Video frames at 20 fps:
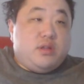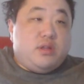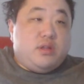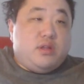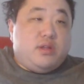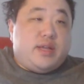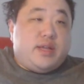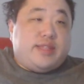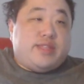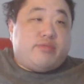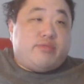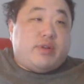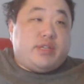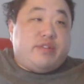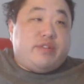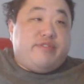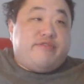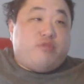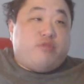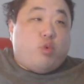Yeah, Dead
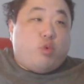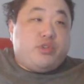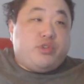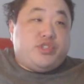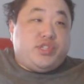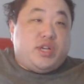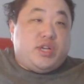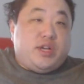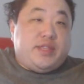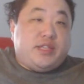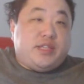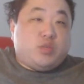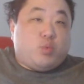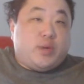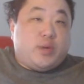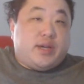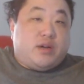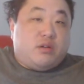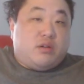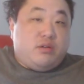Rising 4 is done as
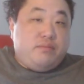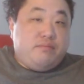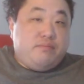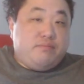well.